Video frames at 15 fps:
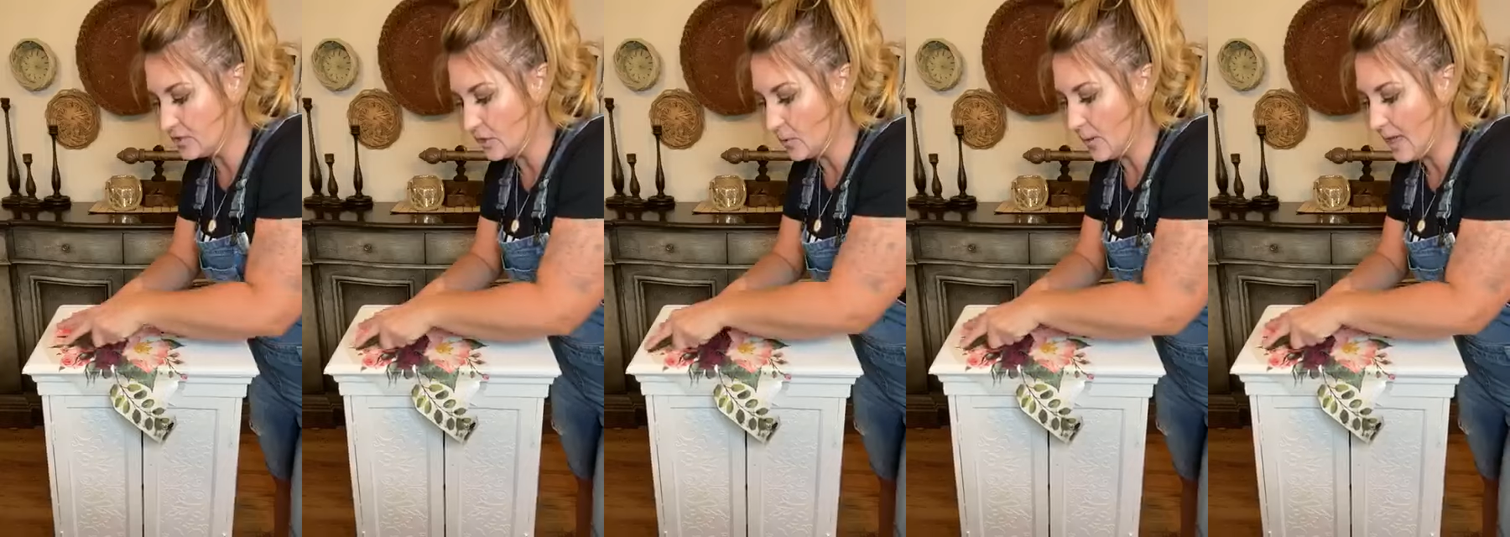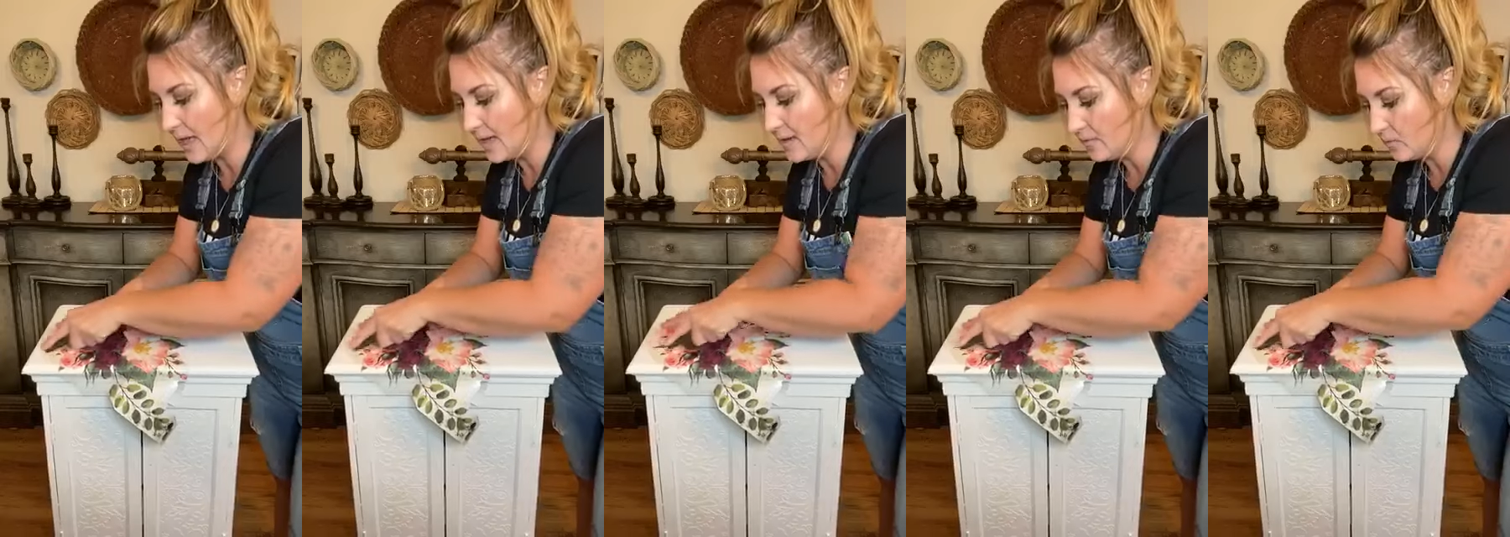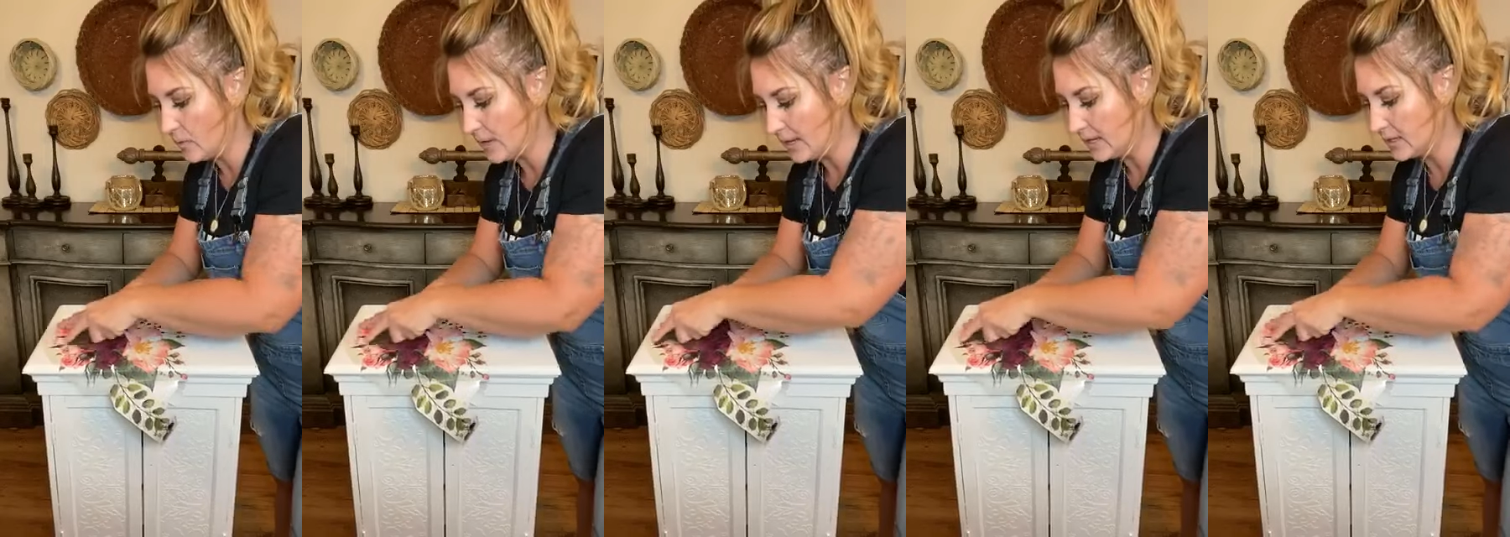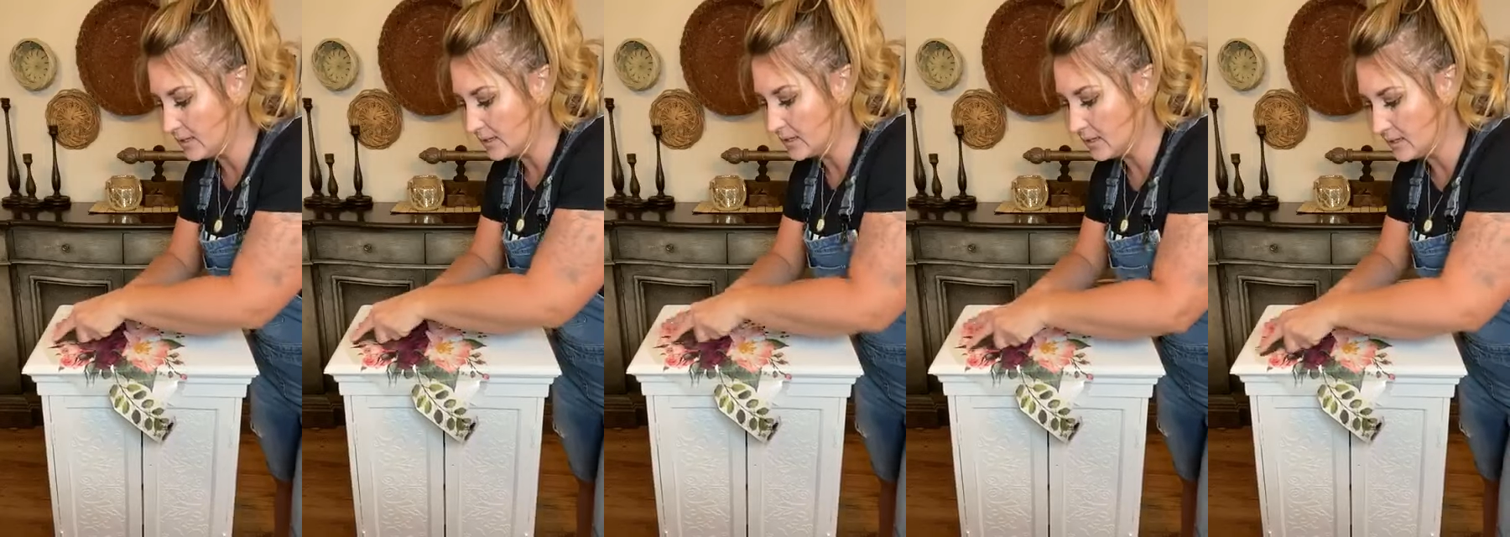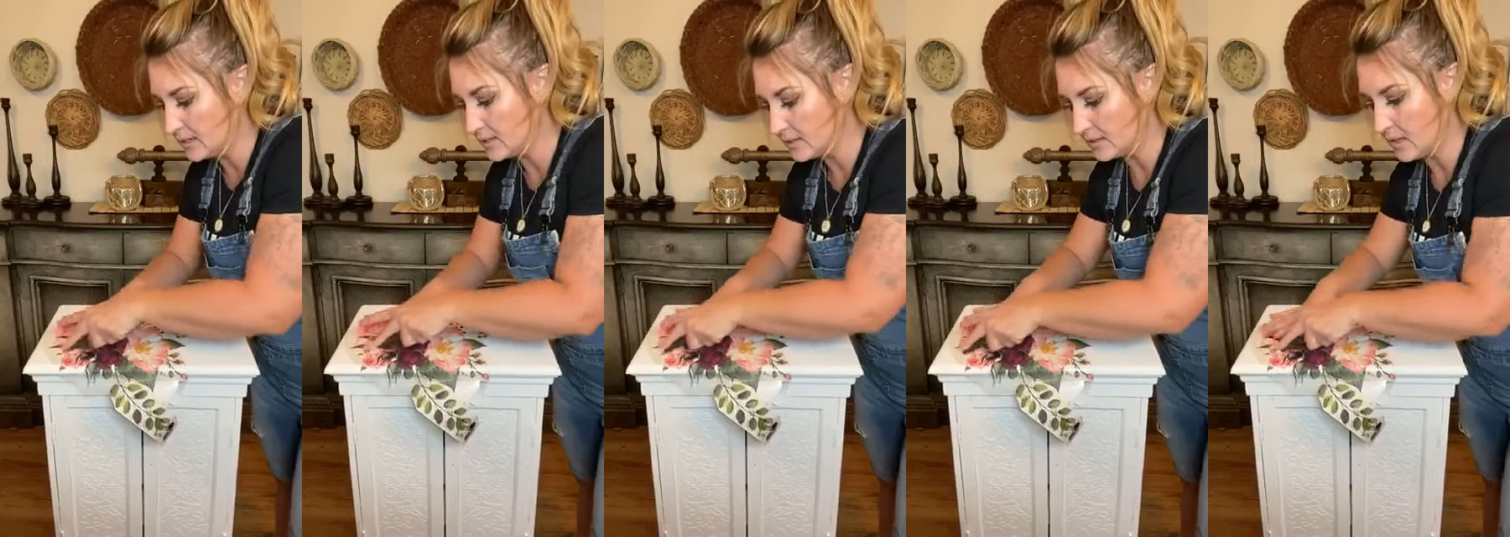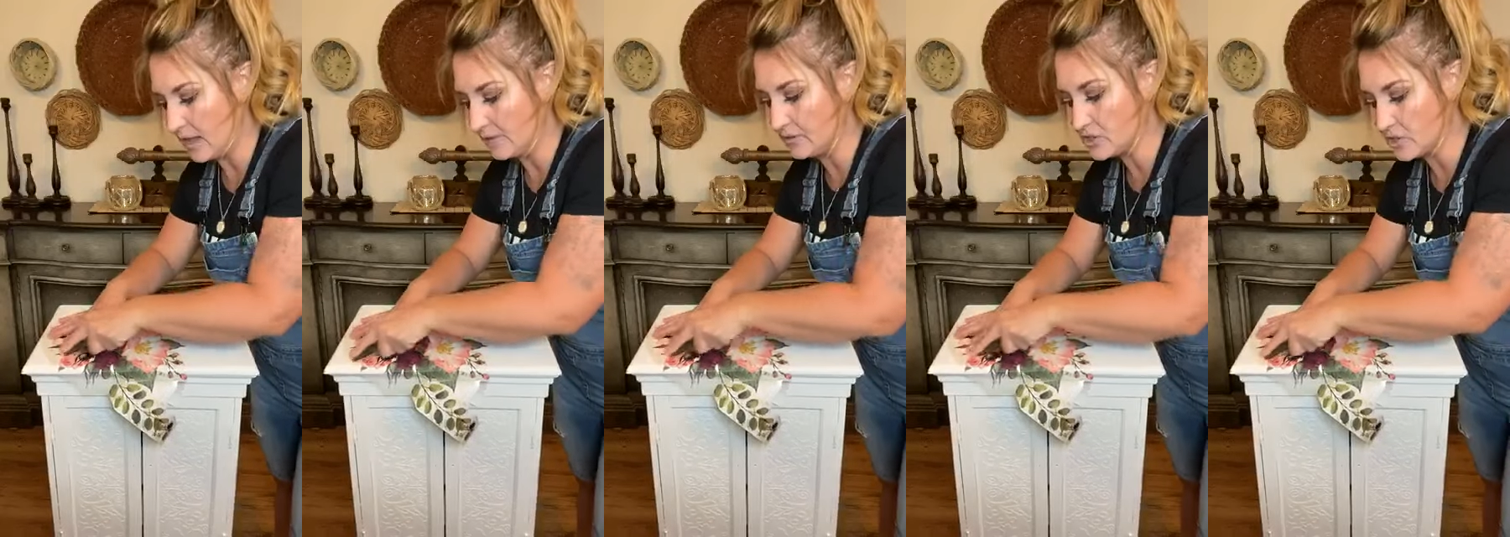you don't have one,
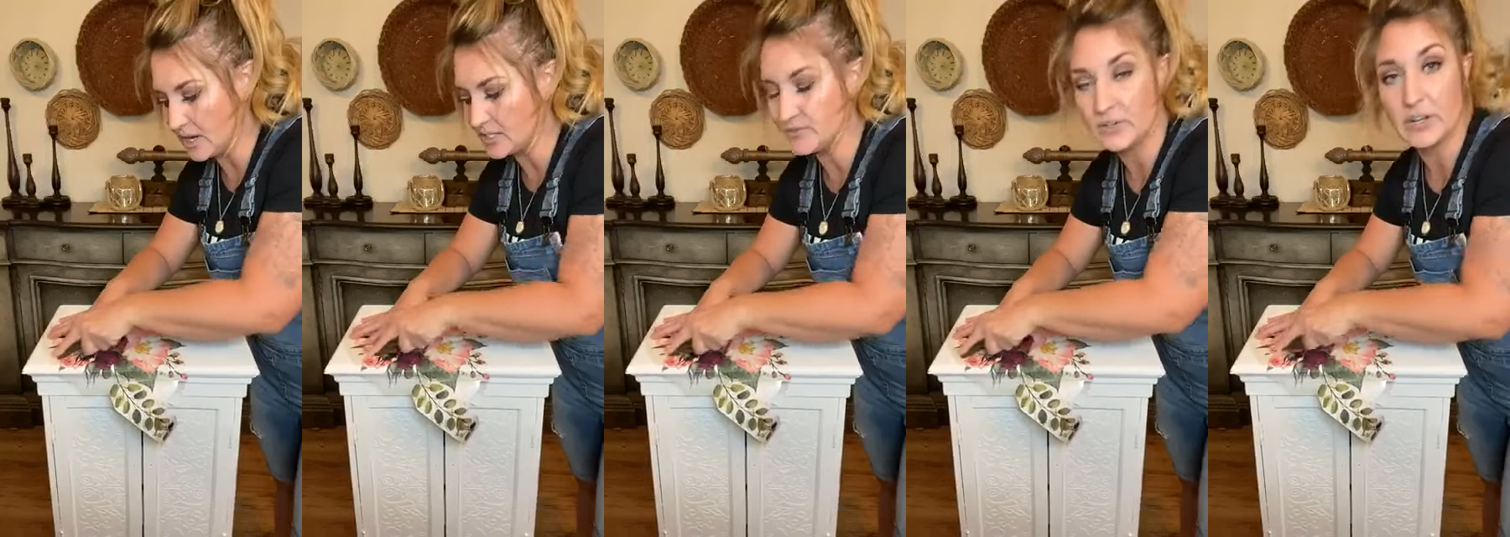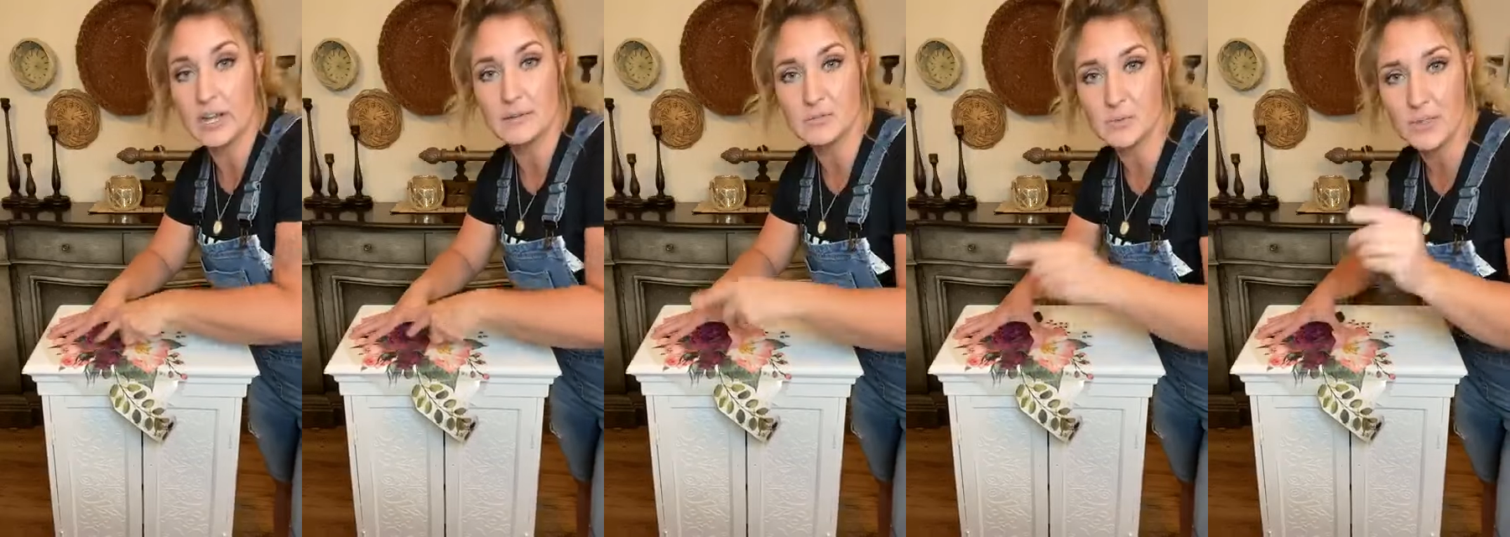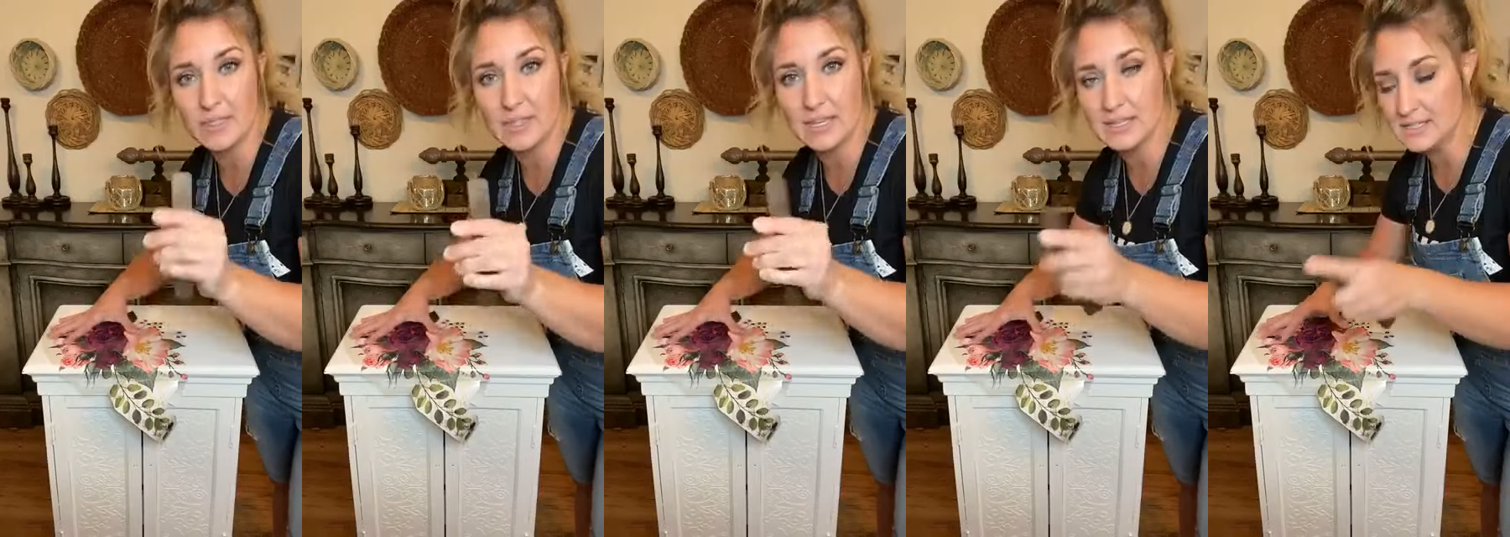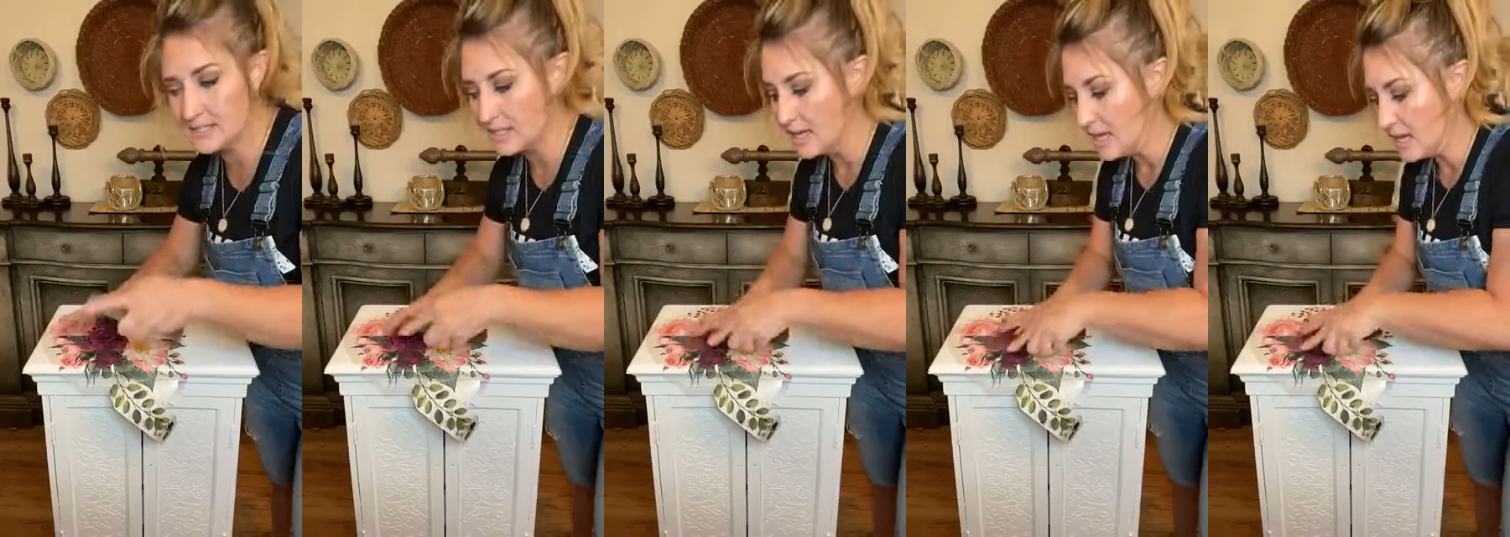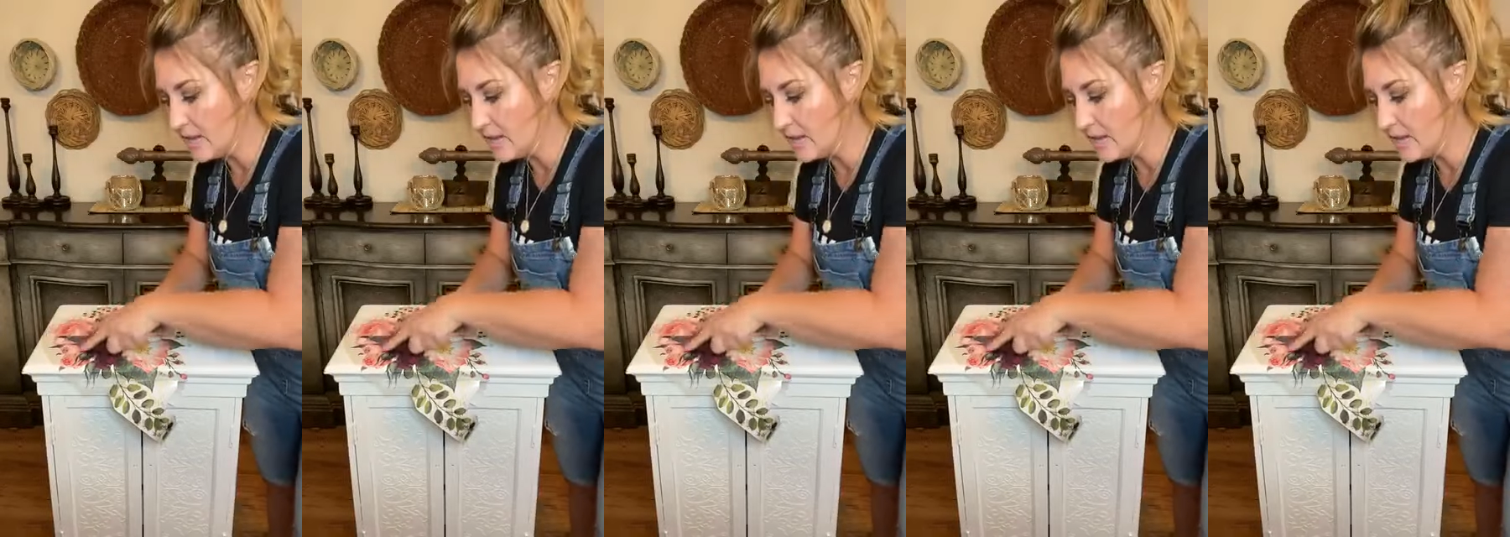every transfer comes with this.